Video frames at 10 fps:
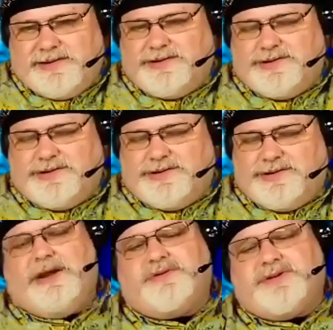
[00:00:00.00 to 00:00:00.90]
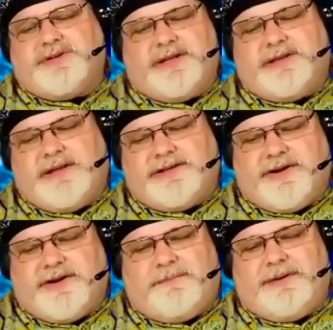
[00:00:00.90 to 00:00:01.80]
too many interesting things
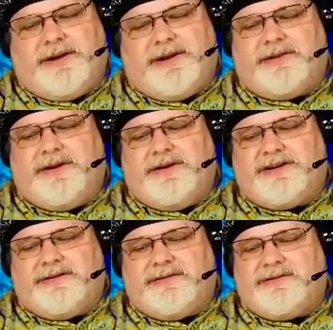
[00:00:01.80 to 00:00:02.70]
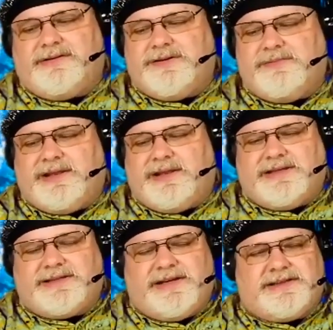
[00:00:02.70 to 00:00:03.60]
are happening out there to to make
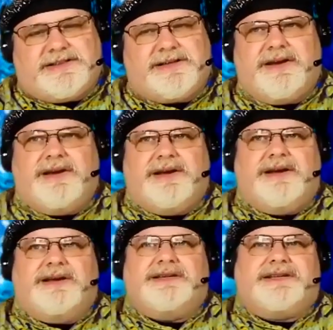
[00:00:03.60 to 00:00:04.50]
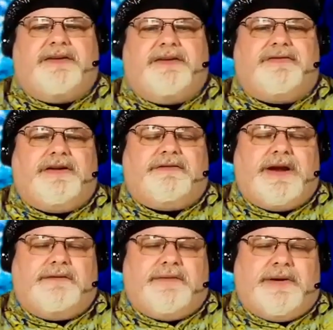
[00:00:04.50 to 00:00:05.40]
these things safe enough for
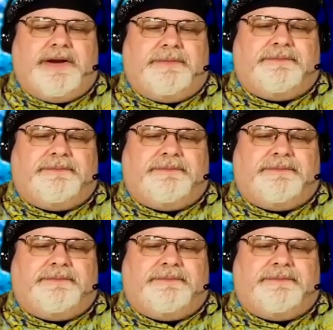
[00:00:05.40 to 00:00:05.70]
everybody